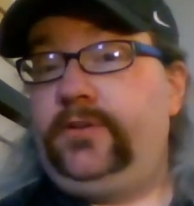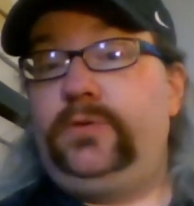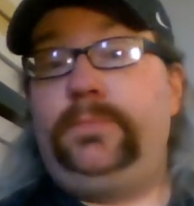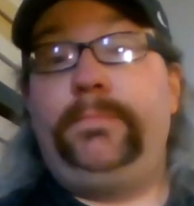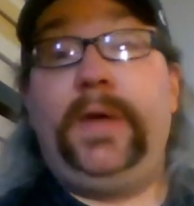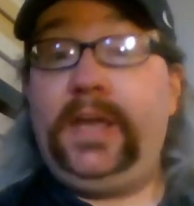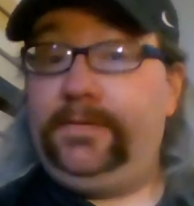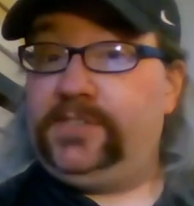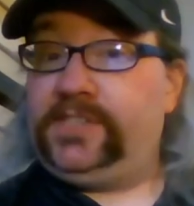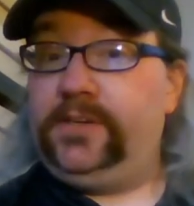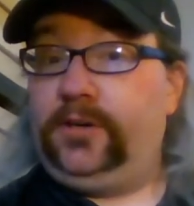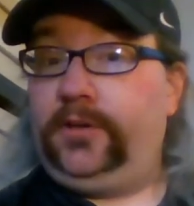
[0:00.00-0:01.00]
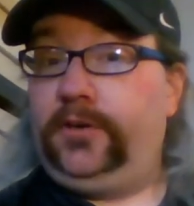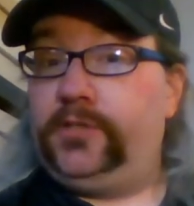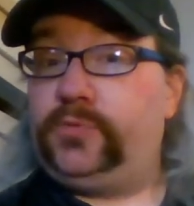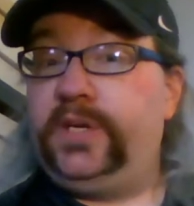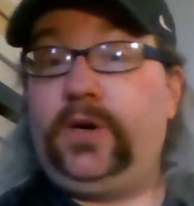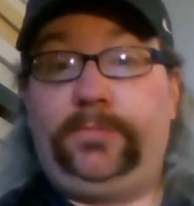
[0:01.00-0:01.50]
You may have seen earlier
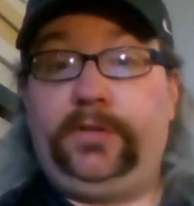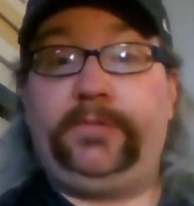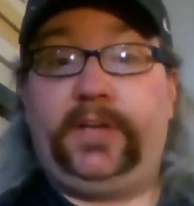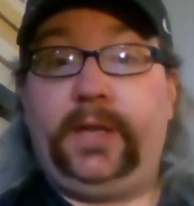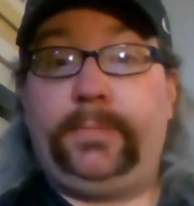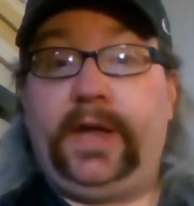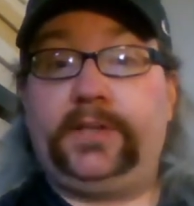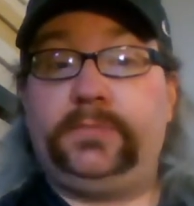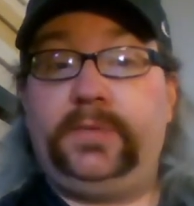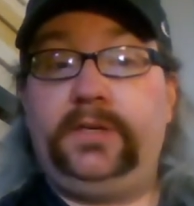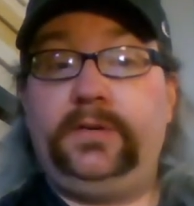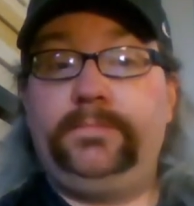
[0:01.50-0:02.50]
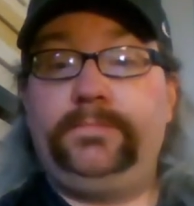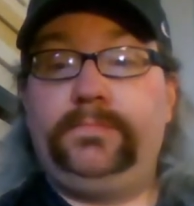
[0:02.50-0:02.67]
this week. Hopefully, if it came back to me.